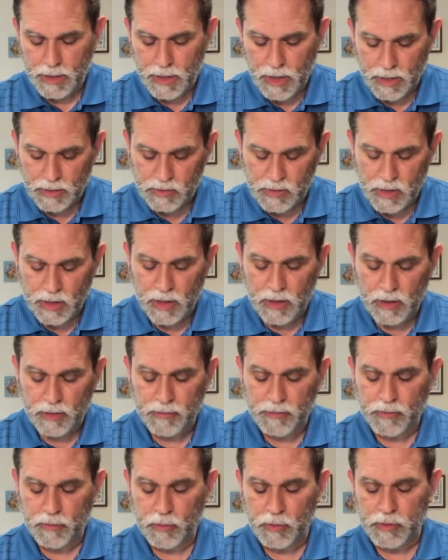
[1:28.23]
God's
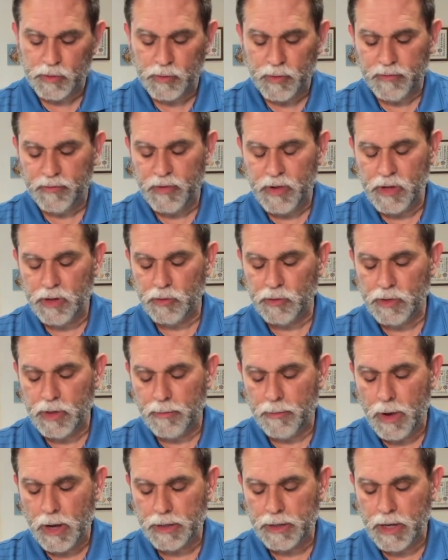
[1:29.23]
love was revealed
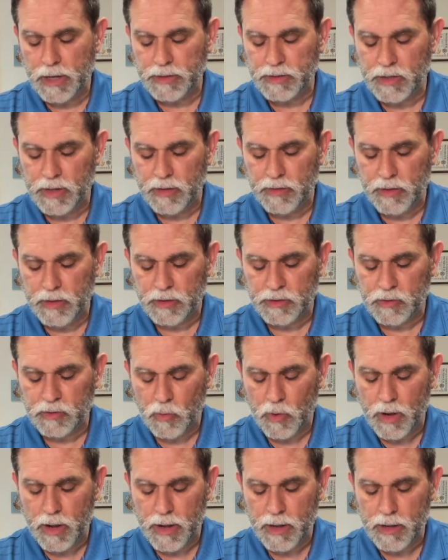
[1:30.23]
among us in
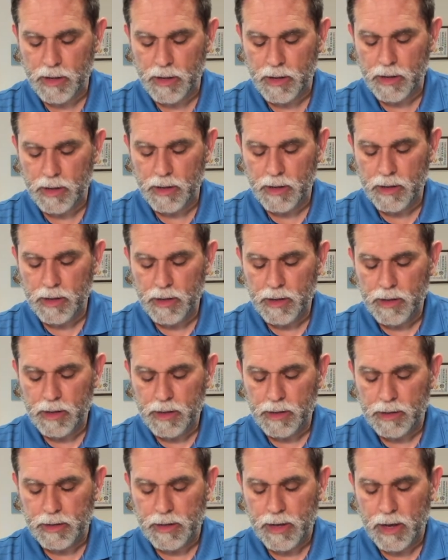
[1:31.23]
this way.
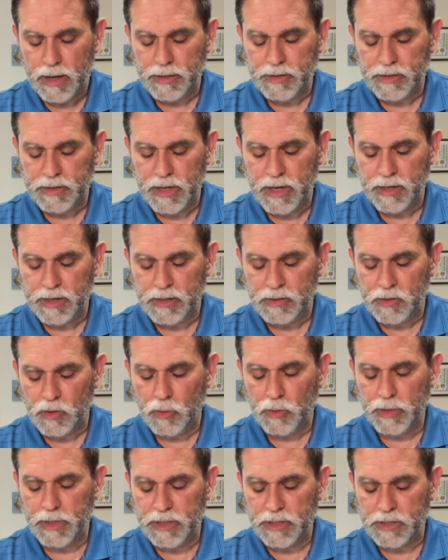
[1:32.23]
God sent his
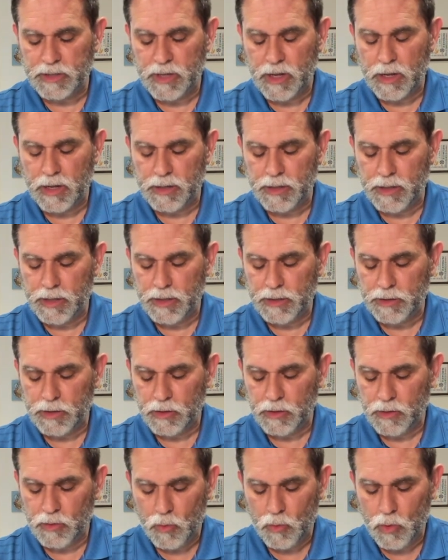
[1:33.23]
only Son
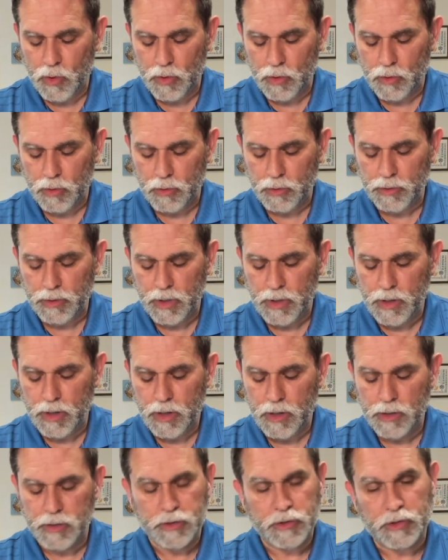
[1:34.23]
into the world
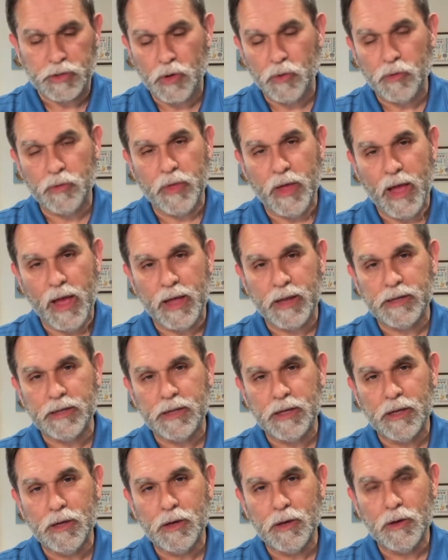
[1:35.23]
so
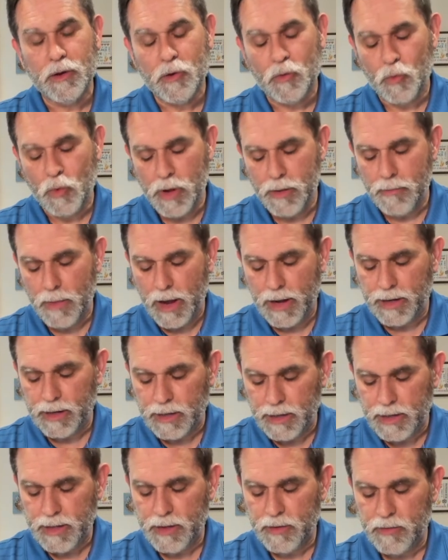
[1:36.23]
that we might
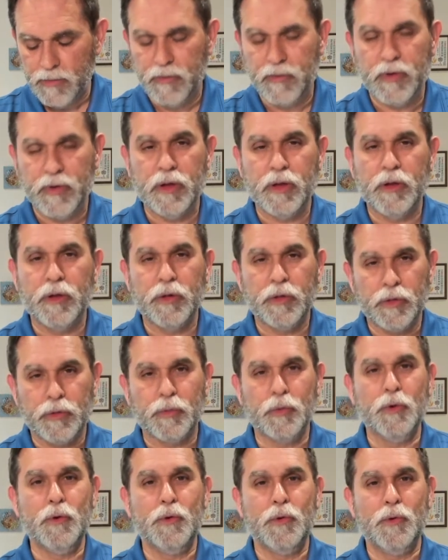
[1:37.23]
live
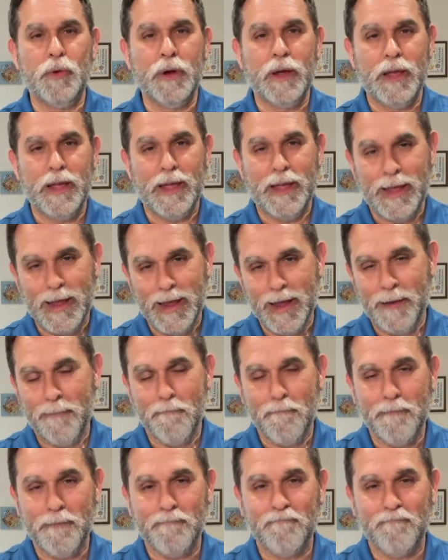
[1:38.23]
through him.